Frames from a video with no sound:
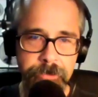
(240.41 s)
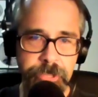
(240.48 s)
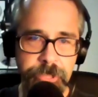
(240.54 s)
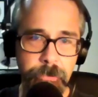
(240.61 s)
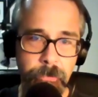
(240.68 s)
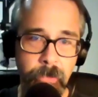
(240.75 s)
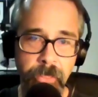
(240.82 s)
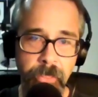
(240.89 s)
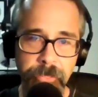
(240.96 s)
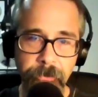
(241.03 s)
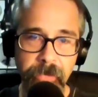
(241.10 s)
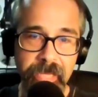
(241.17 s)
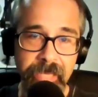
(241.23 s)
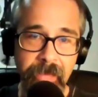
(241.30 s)
2,
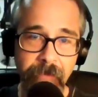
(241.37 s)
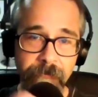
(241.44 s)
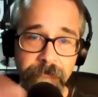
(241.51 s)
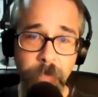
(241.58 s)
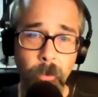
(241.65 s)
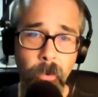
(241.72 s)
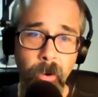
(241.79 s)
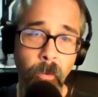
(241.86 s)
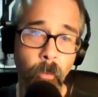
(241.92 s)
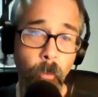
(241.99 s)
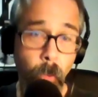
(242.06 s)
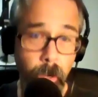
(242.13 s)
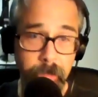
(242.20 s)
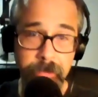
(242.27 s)
3, 4.
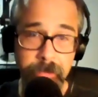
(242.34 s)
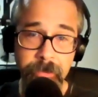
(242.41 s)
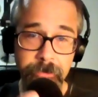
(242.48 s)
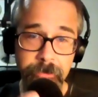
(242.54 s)
1,